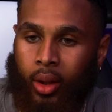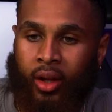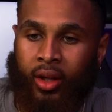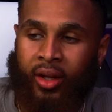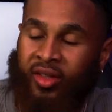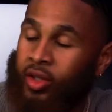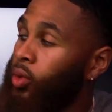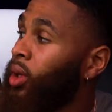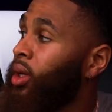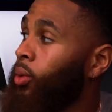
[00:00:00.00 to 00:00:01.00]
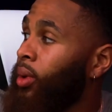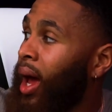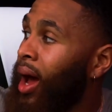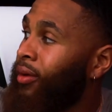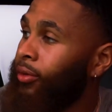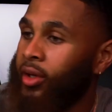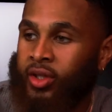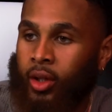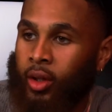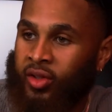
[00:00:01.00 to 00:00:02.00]
the disunity we have for
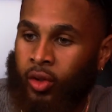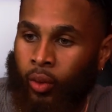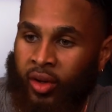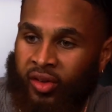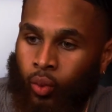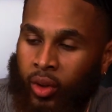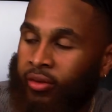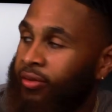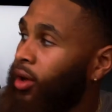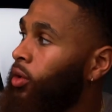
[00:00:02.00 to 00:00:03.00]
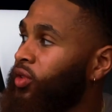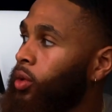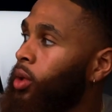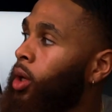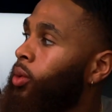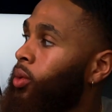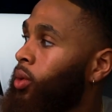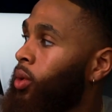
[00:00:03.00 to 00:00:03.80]
each other is the reason we fell so low.